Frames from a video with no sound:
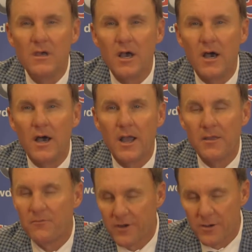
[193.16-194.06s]
Uh, I
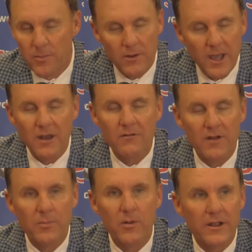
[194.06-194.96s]
am very proud of
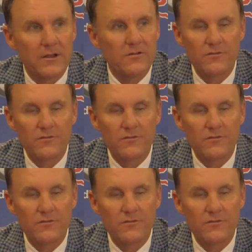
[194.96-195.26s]
our players.